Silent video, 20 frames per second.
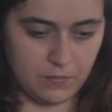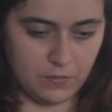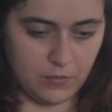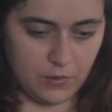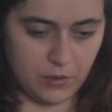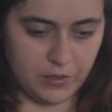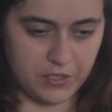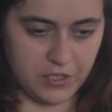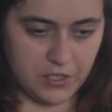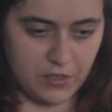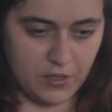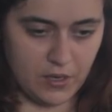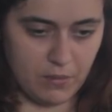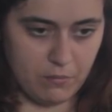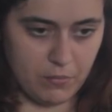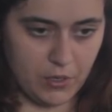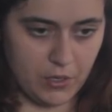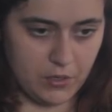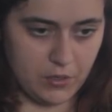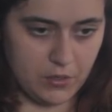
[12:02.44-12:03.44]
Or is it
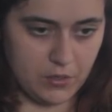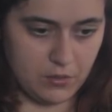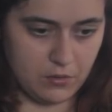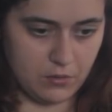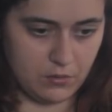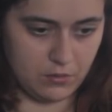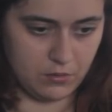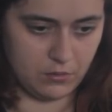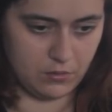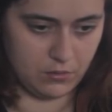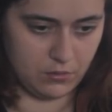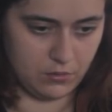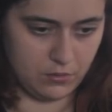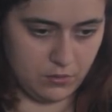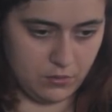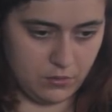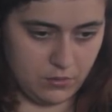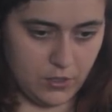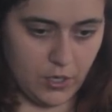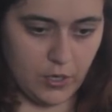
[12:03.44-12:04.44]
number?
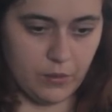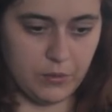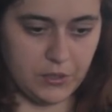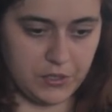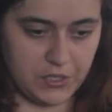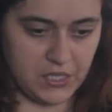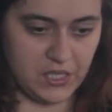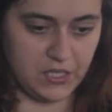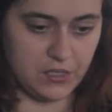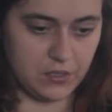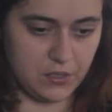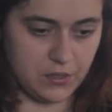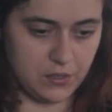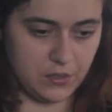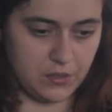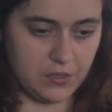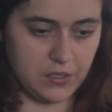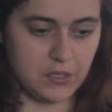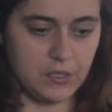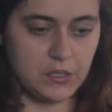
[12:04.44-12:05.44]
No, it's int,
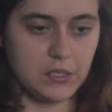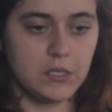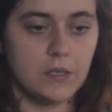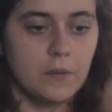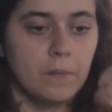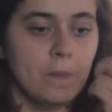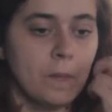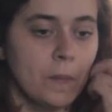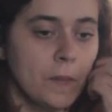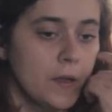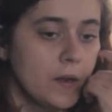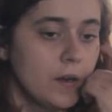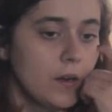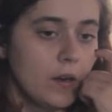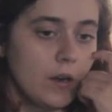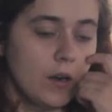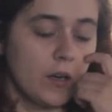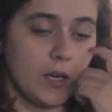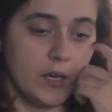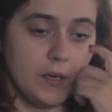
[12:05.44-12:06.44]
it's int.
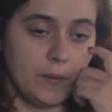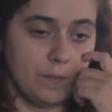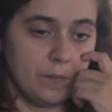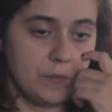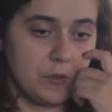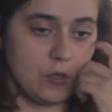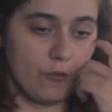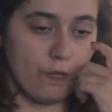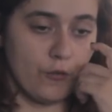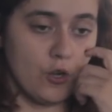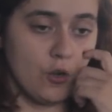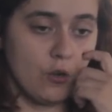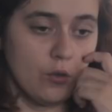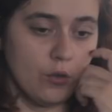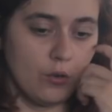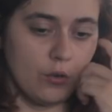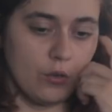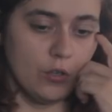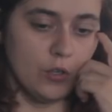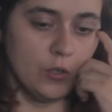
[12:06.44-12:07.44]
Okay, so if you go to
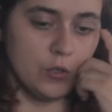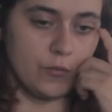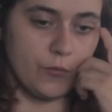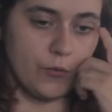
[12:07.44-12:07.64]
localhost